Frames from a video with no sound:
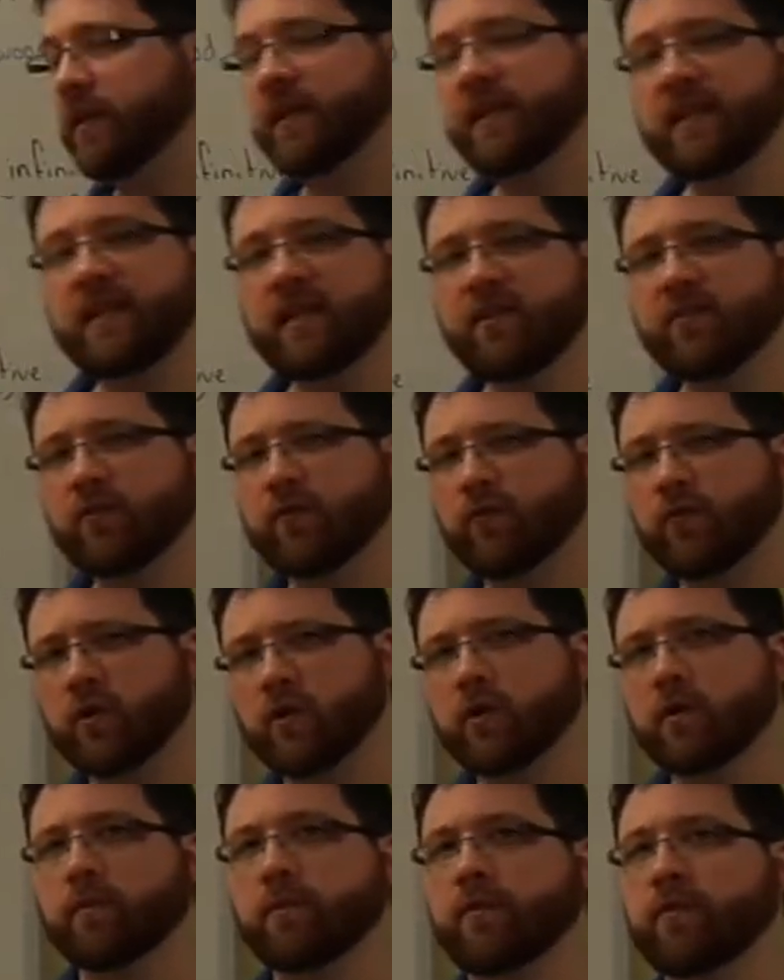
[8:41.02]
these
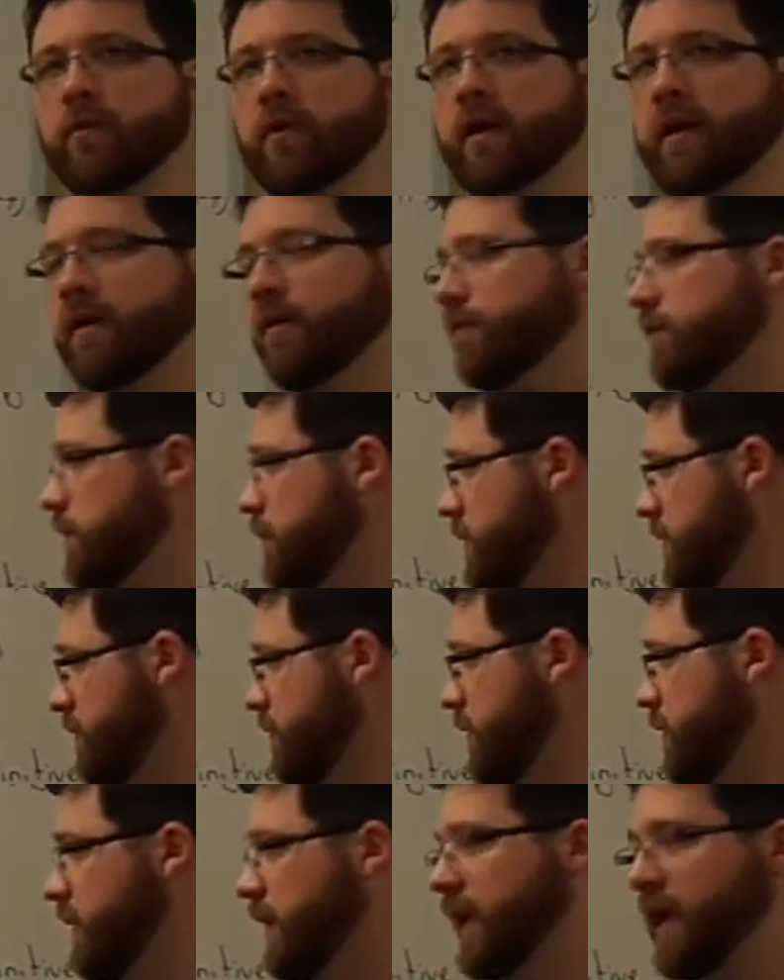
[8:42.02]
verbs, you have to be
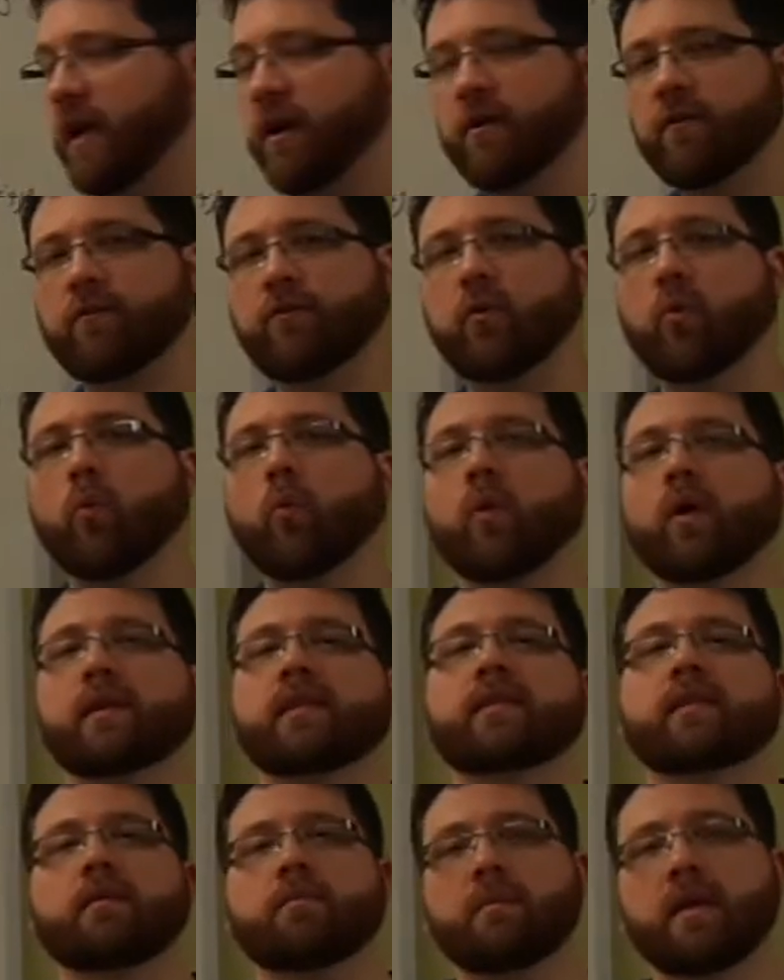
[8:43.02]
very careful
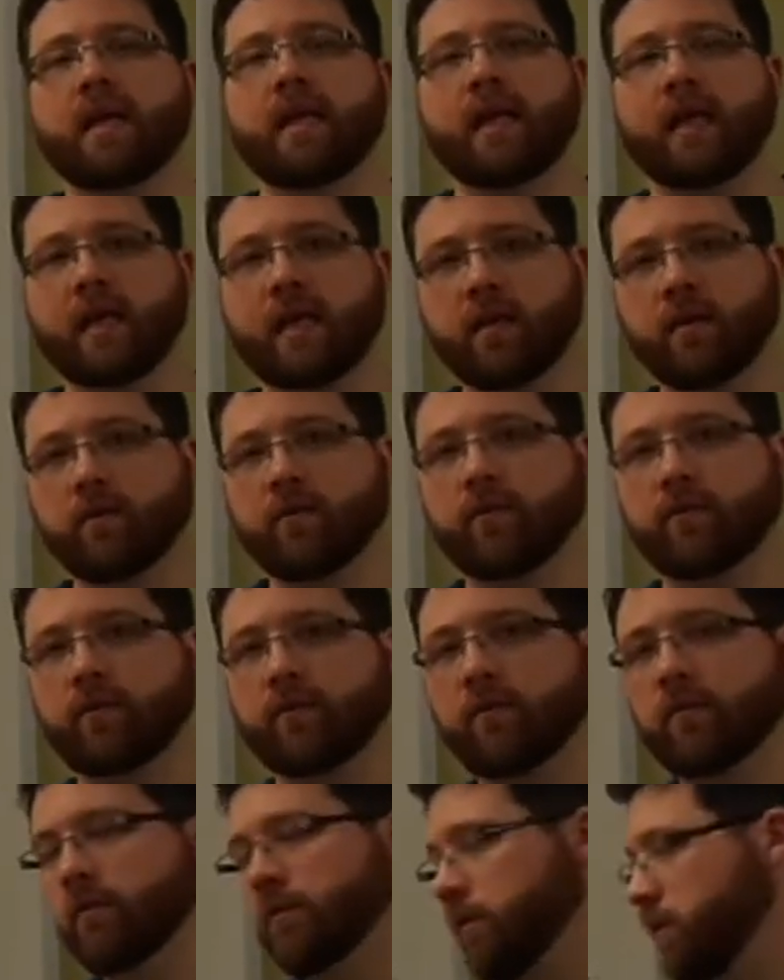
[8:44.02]
what the meaning is.